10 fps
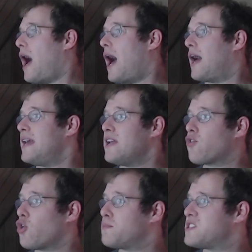Uh, in
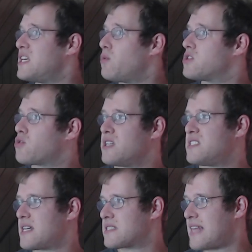Group C was
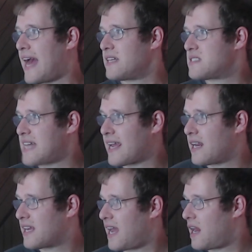369,
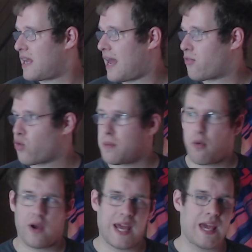second in KDA
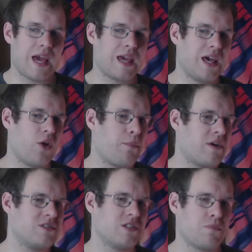3.8, and kill
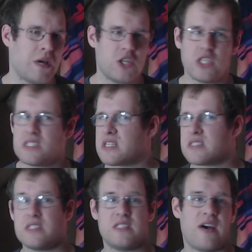participation
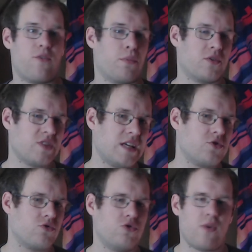
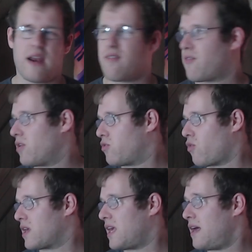67%, so two out of every
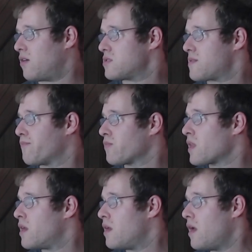three kills.
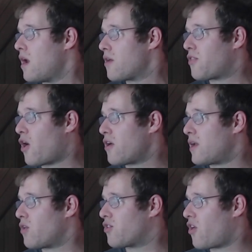Third
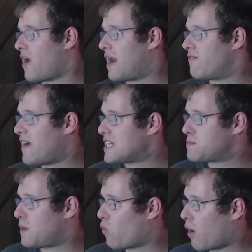in return on
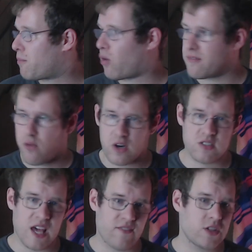investment,
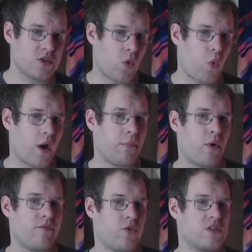1.47, so
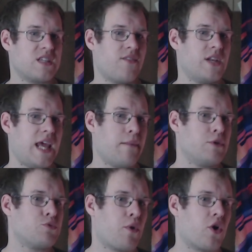1.47
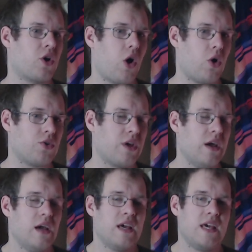damage per gold.
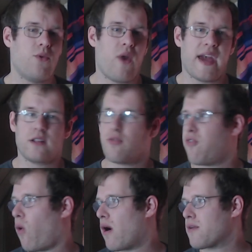He ranked
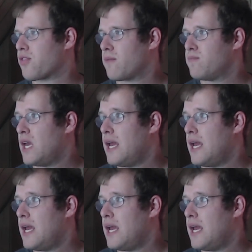fourth.